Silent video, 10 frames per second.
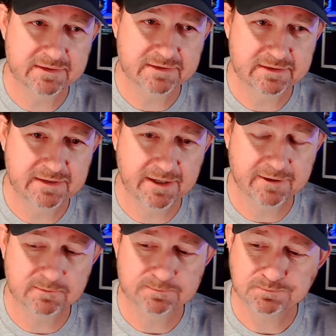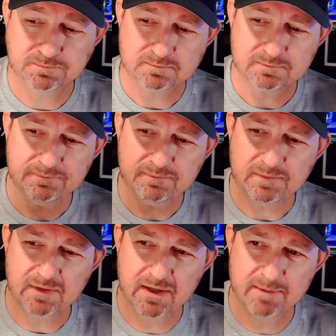container
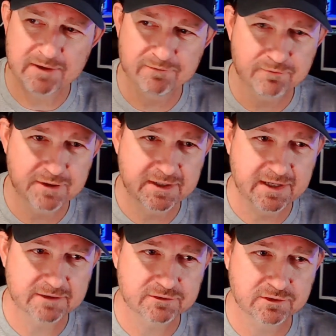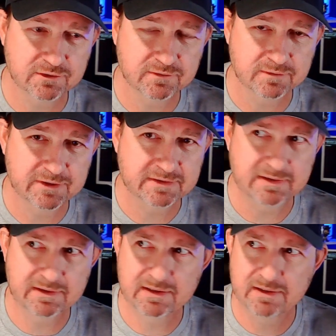and my FreeNAS server, because I
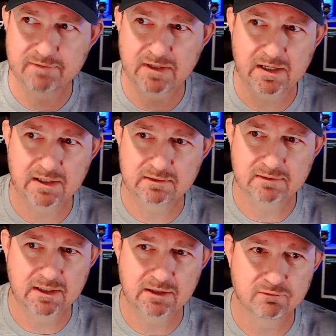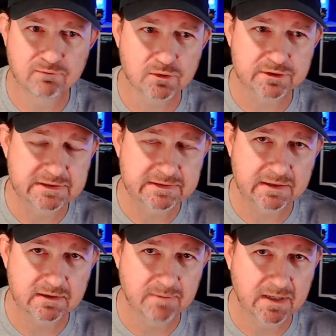think I've got, I don't know, 14
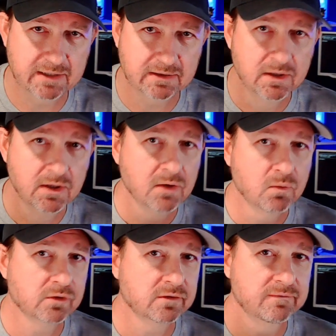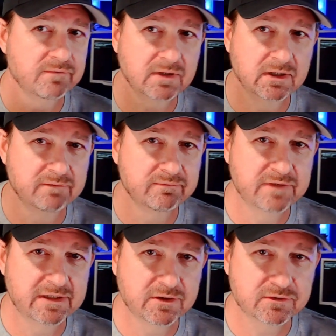terabyte worth of
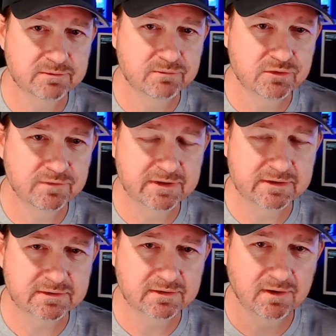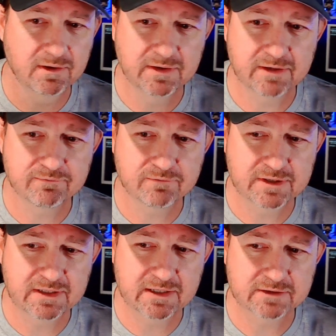videos and movies on that
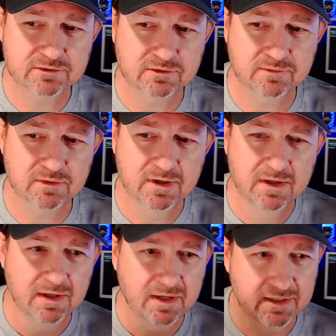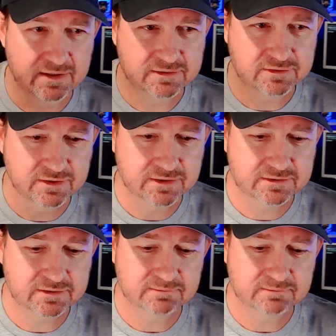FreeNAS server. And it just